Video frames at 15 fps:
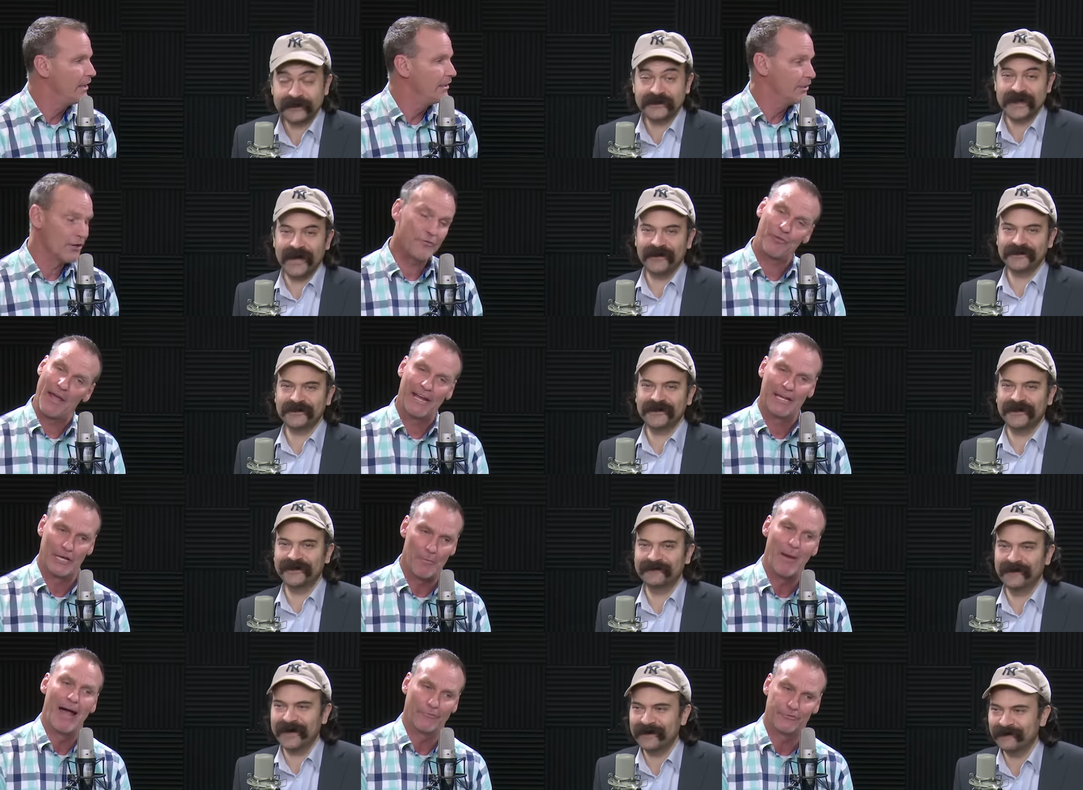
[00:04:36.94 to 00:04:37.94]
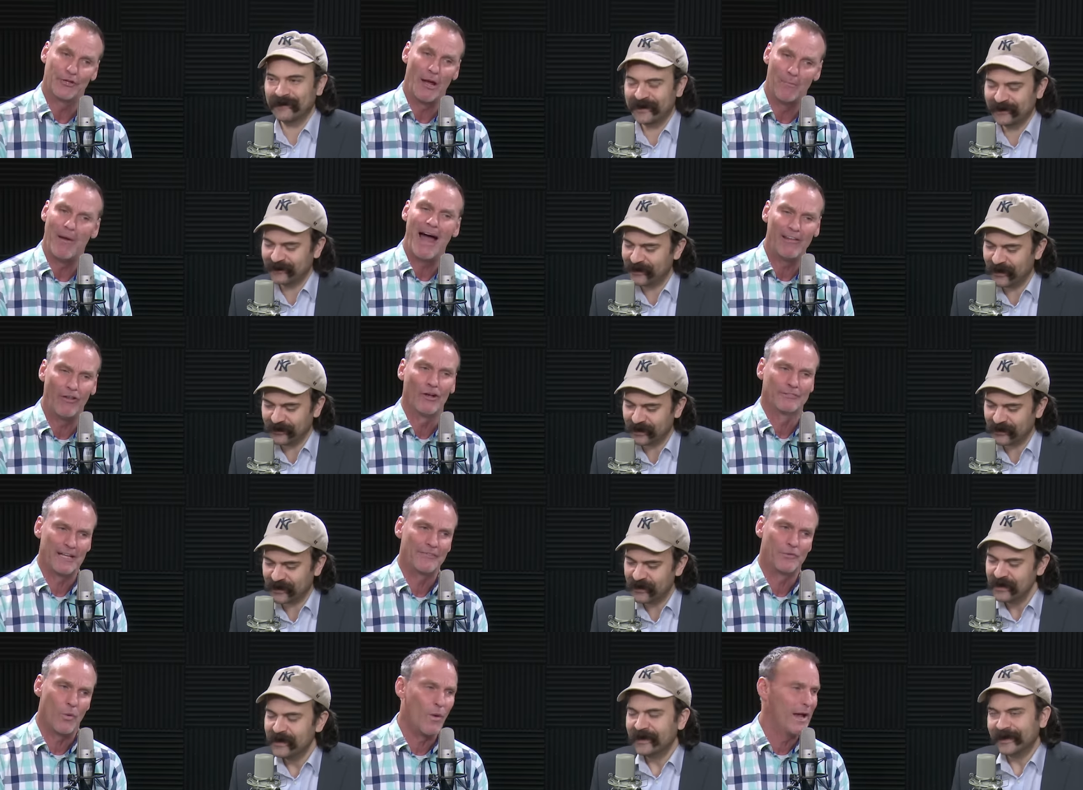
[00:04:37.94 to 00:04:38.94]
Speaker 1: you're thinking good. about Mike something. No, I no, no.
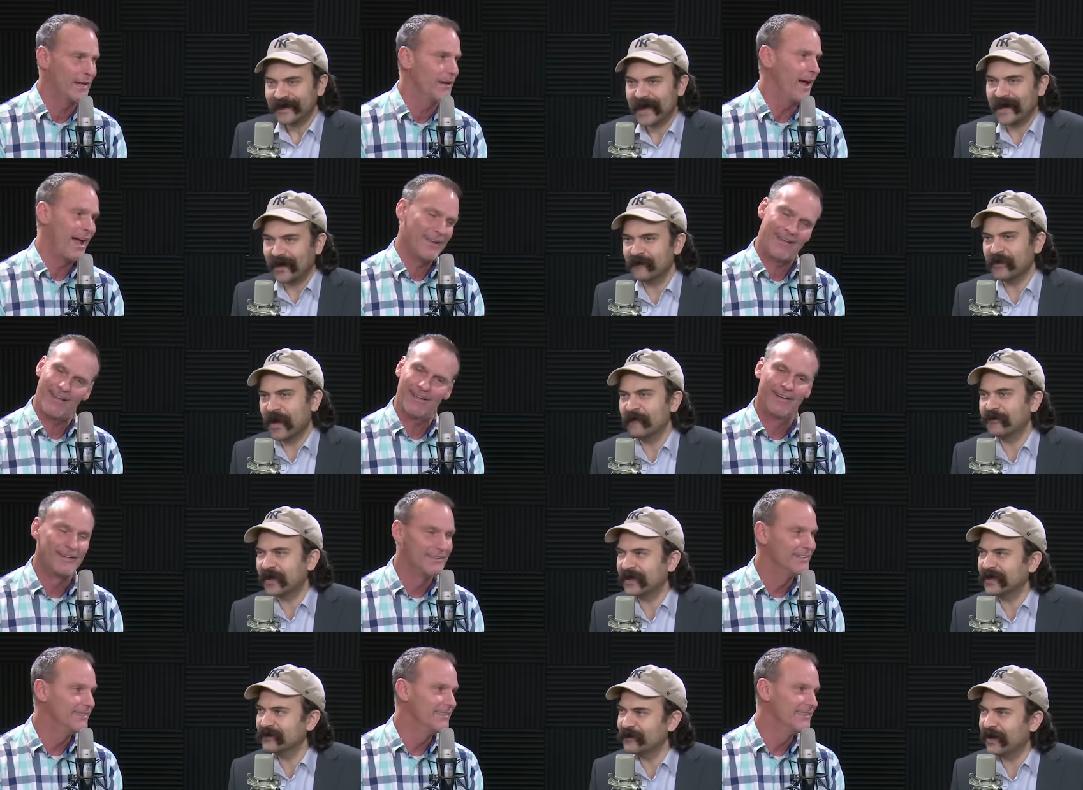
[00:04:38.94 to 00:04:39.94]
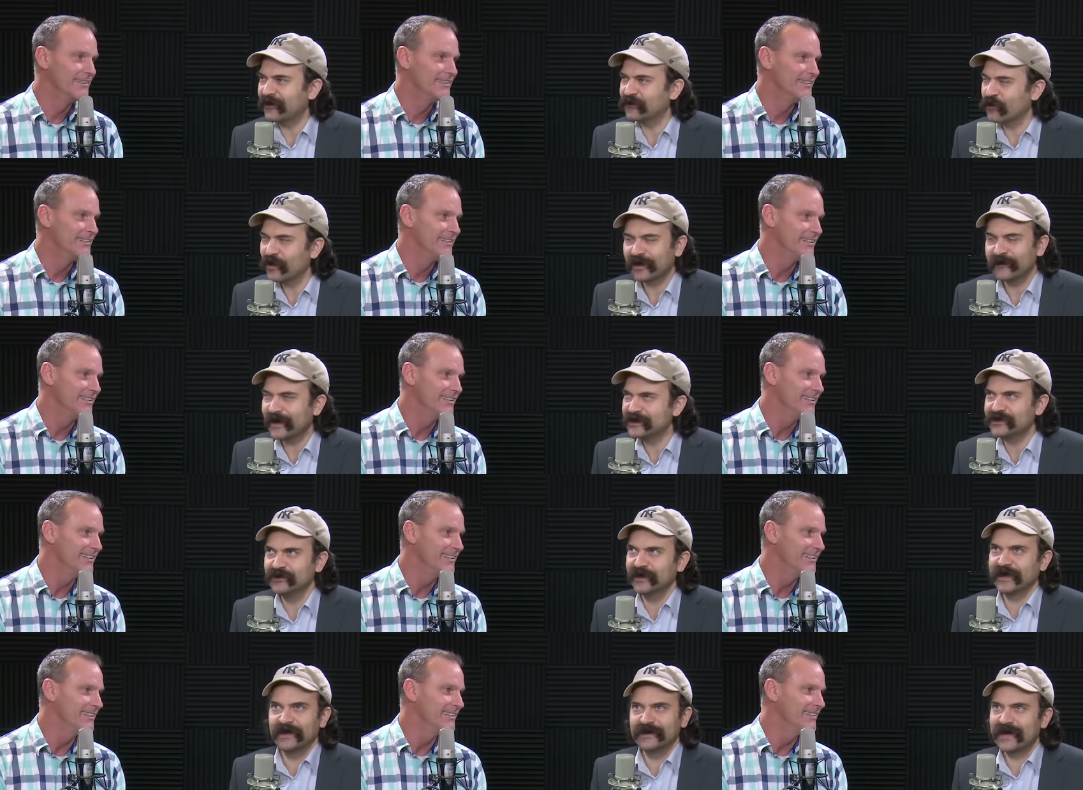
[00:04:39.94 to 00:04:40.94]
the way yeah, I'm,
Speaker 2: I'm, thinking about what am I
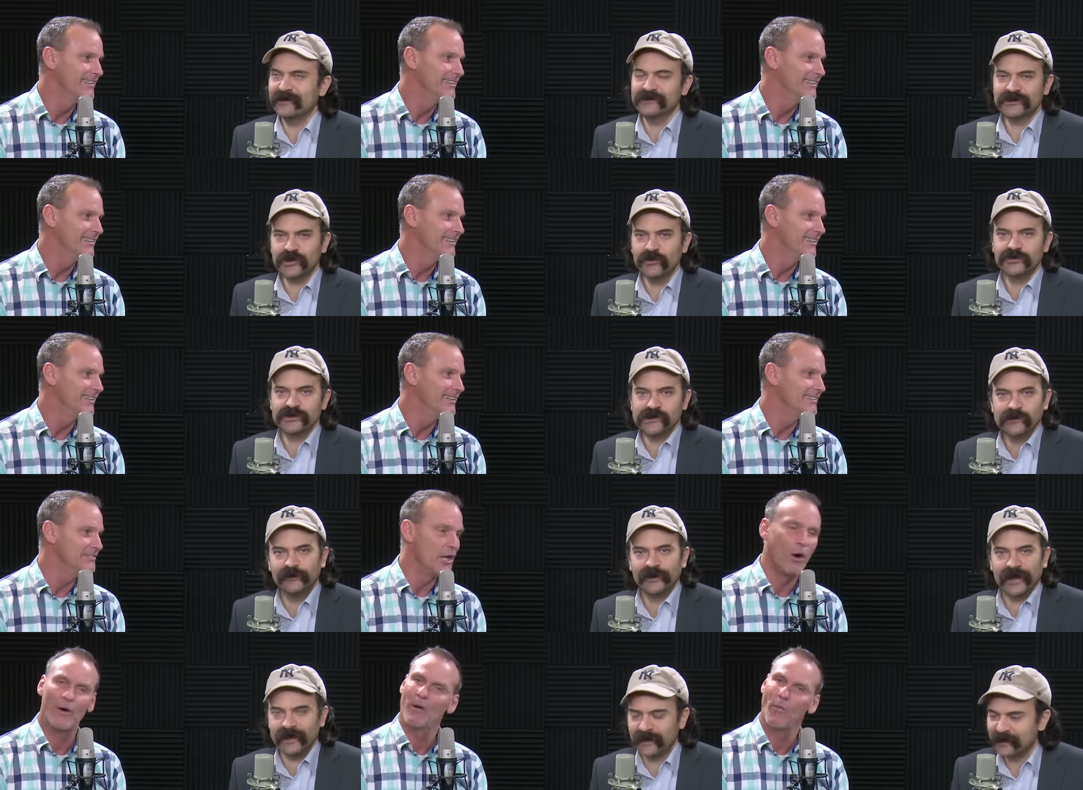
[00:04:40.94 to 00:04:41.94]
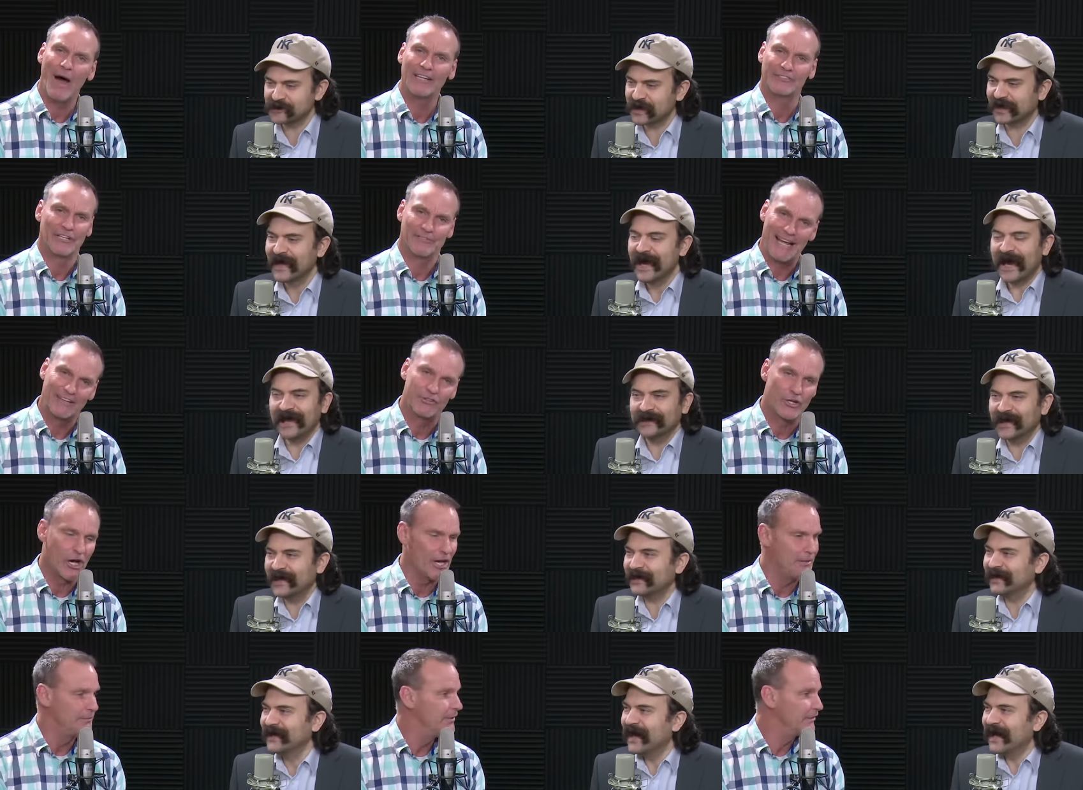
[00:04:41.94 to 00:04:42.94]
doing it? That was so stupid. No, it I was wasn't. Like, that's I like,
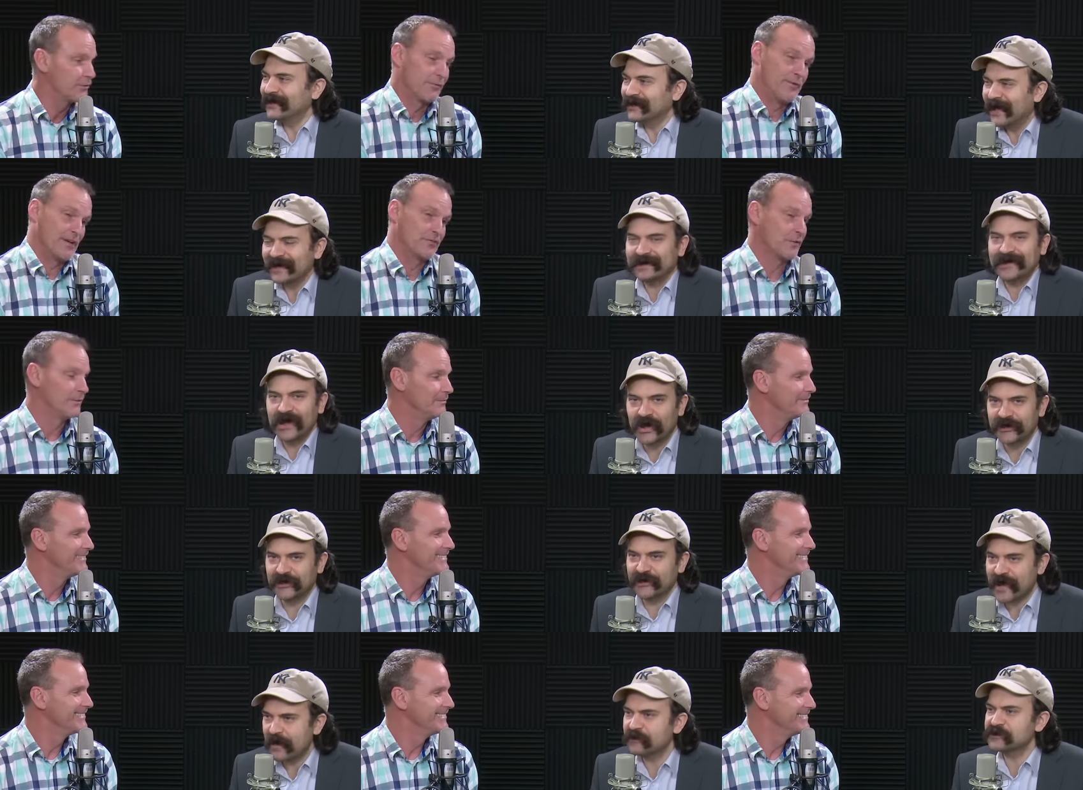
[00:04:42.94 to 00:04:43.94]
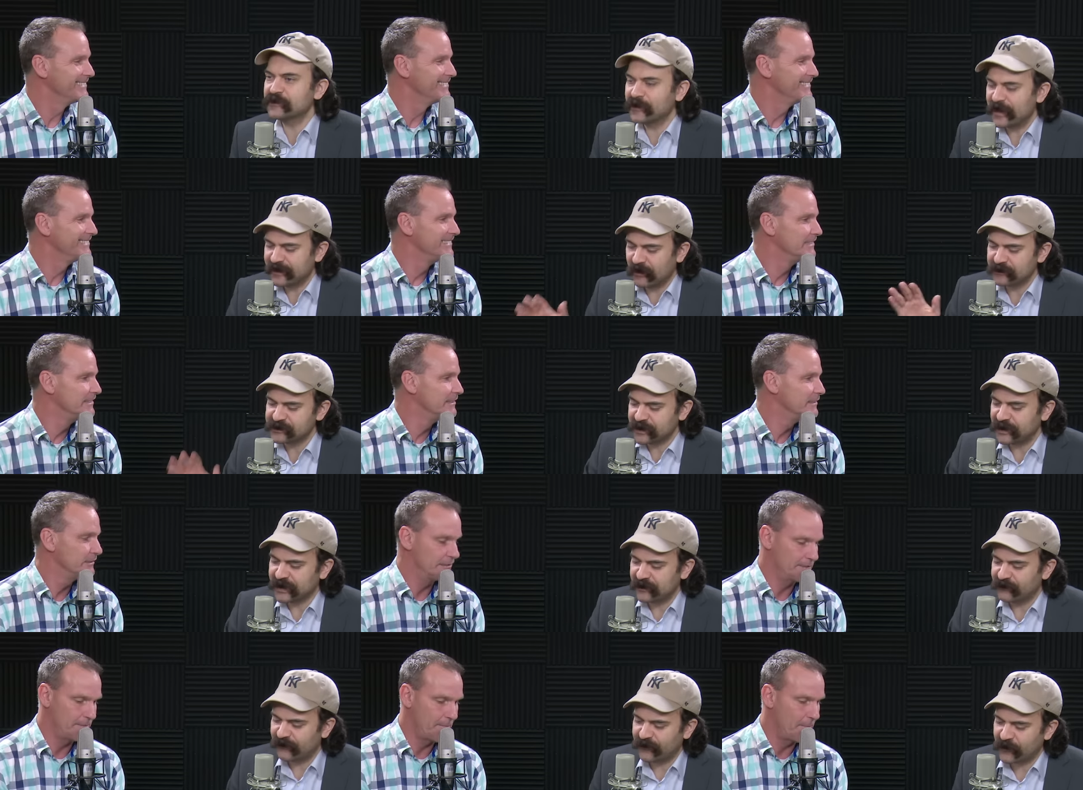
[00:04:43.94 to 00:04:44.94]
good. It's I like the under. That was a play that I was going to
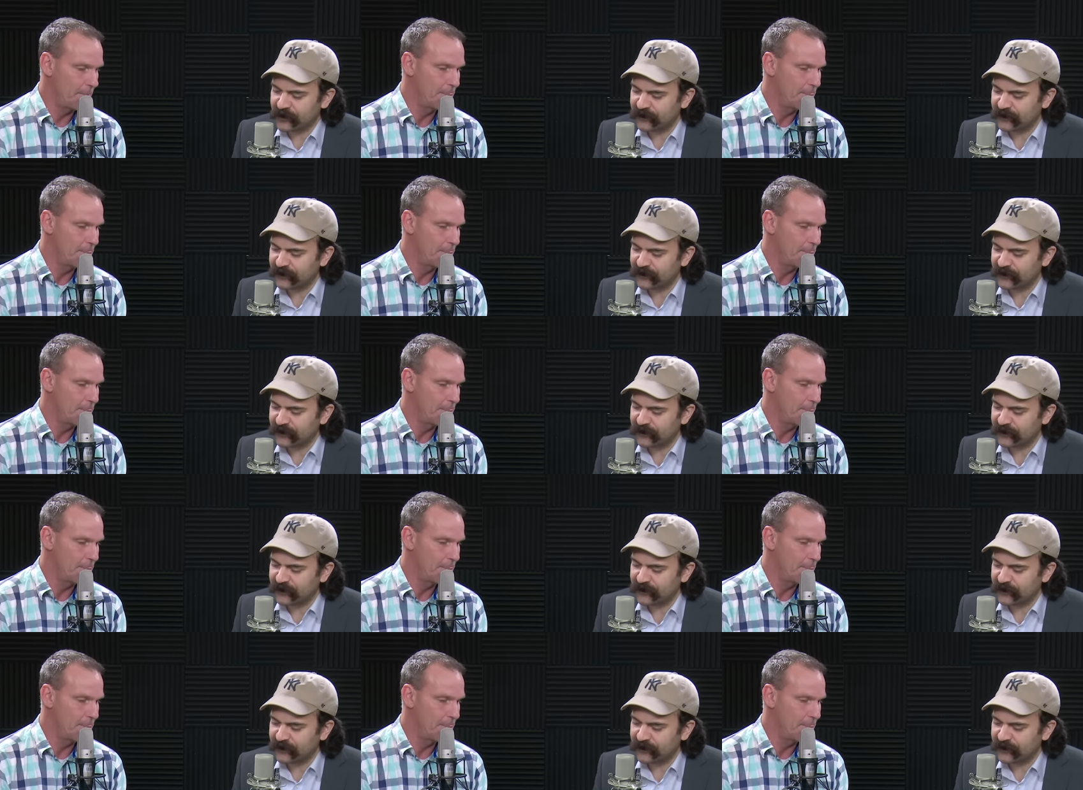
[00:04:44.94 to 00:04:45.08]
give before the